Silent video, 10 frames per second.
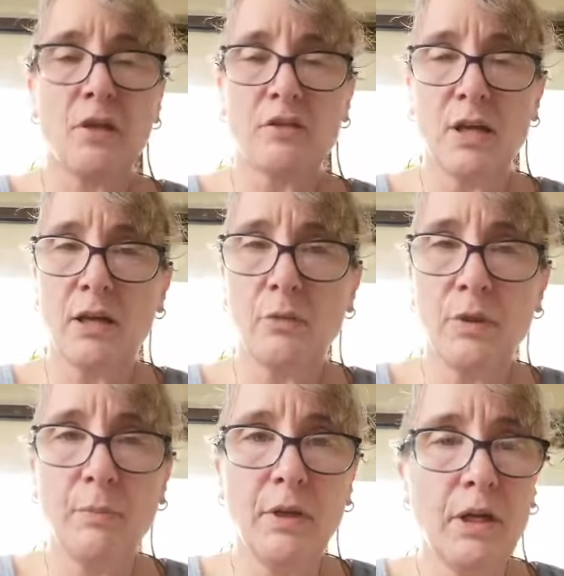So how do we
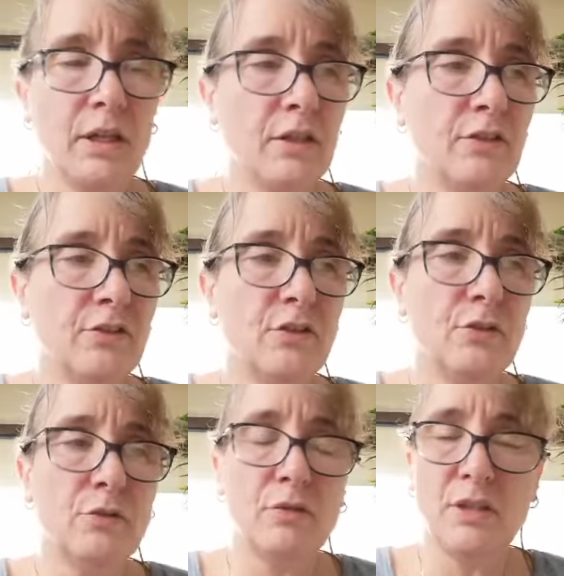apply this
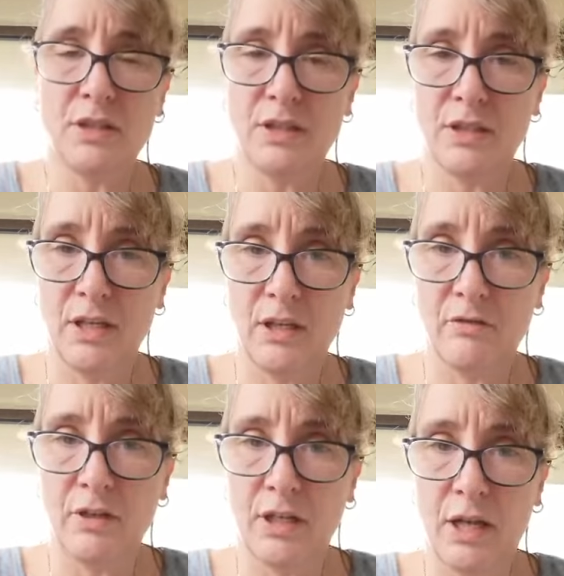to the
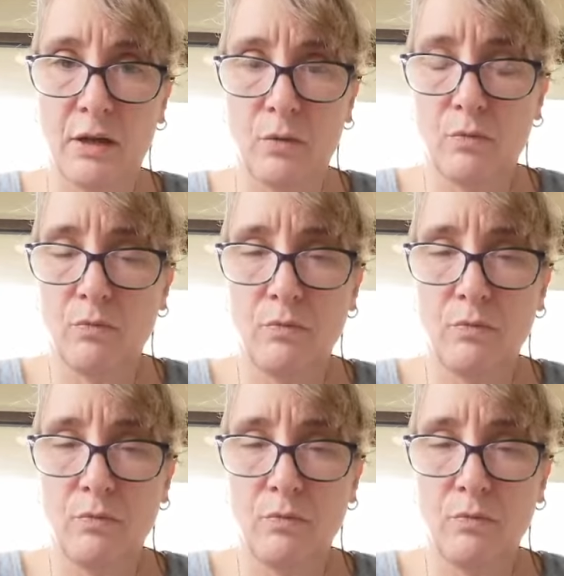here and now?